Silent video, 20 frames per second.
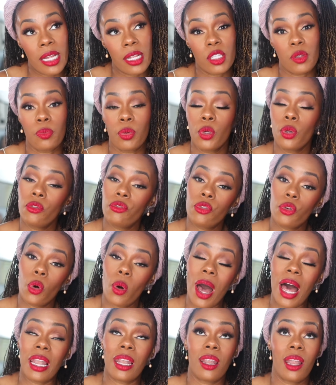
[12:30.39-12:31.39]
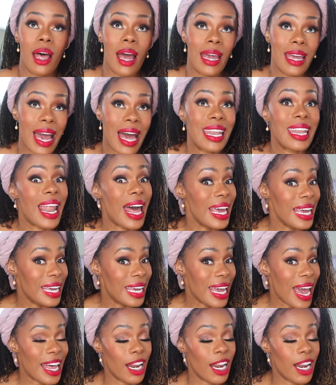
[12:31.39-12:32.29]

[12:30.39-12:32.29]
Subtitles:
It's beautiful. I like it.